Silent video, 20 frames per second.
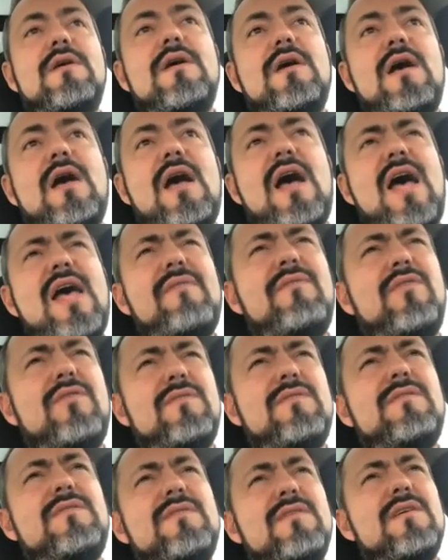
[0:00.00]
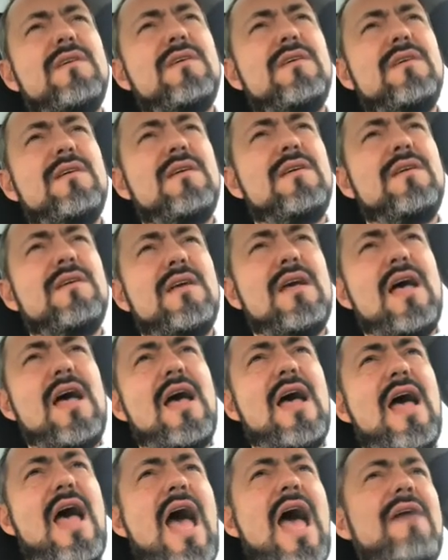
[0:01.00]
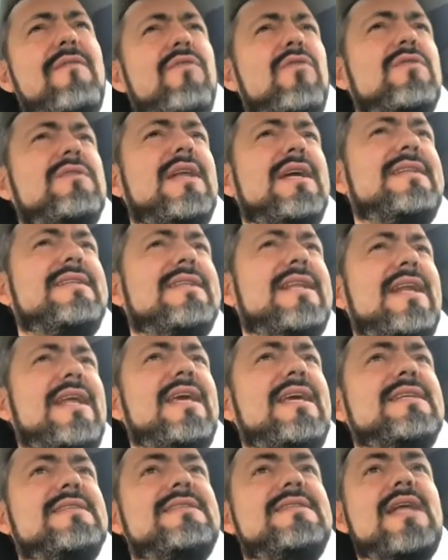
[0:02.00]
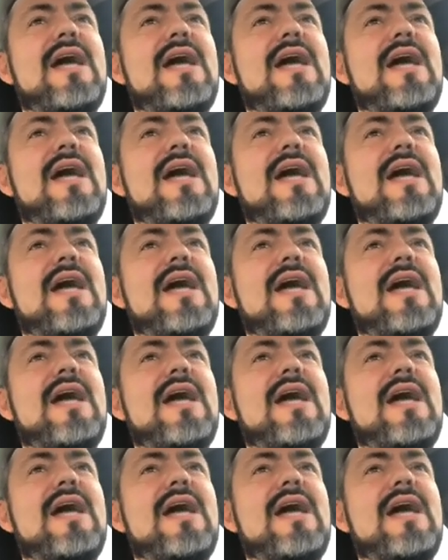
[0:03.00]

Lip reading: I would at least